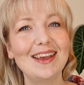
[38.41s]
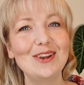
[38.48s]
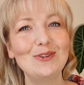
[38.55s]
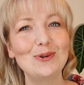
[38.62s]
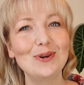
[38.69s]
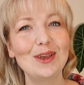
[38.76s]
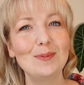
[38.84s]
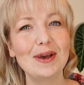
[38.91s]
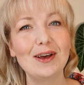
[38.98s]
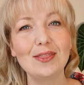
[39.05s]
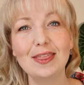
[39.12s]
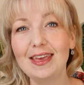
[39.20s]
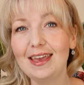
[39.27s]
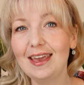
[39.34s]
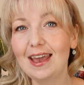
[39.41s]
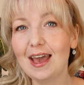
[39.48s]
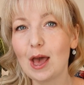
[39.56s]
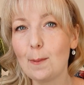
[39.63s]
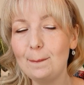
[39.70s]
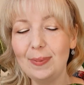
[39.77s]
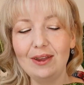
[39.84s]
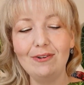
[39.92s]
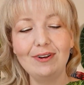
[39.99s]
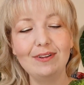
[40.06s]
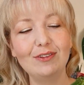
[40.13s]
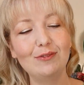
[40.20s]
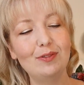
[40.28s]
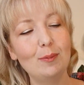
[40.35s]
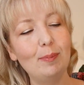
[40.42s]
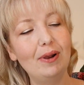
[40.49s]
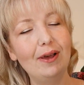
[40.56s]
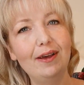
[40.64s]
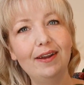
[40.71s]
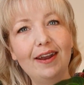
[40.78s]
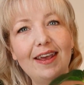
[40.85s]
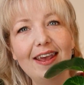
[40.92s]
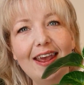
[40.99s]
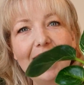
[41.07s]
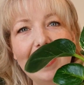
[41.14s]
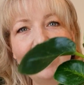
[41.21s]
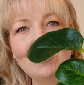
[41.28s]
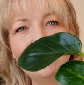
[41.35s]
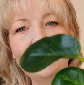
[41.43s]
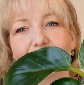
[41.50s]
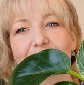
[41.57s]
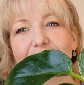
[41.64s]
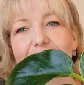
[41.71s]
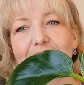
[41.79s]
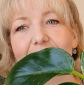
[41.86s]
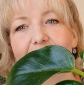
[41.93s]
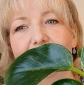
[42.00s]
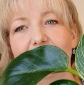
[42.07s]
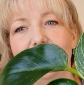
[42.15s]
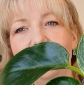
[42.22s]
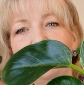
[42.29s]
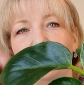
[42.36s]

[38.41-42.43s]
talking about the appearance of the plant. As you can see, it's